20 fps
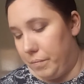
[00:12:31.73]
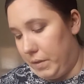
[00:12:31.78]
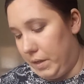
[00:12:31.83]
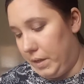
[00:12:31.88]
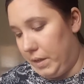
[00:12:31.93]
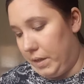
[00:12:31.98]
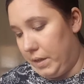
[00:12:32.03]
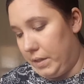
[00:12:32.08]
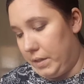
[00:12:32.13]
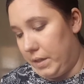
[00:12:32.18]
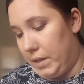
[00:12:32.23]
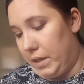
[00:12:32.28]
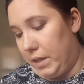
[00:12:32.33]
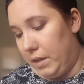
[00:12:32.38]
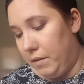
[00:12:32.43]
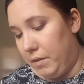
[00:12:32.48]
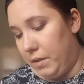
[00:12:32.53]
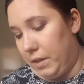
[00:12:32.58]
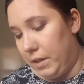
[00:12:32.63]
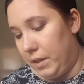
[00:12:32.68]
And I
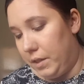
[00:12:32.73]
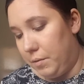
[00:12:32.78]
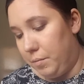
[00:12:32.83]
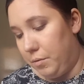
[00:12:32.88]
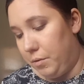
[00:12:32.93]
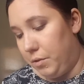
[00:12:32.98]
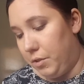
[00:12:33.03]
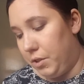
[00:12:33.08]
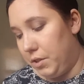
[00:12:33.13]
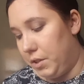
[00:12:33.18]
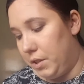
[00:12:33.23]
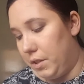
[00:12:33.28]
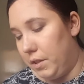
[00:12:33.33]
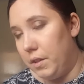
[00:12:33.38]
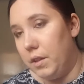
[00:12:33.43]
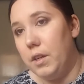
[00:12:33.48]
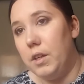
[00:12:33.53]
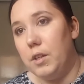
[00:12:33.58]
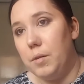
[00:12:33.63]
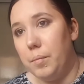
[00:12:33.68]
even like to put just a
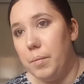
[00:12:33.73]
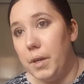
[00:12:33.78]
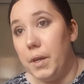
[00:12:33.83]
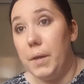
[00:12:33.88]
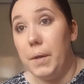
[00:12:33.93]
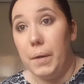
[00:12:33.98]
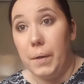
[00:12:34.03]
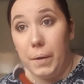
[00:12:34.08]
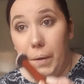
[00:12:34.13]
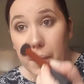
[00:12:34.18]
little bit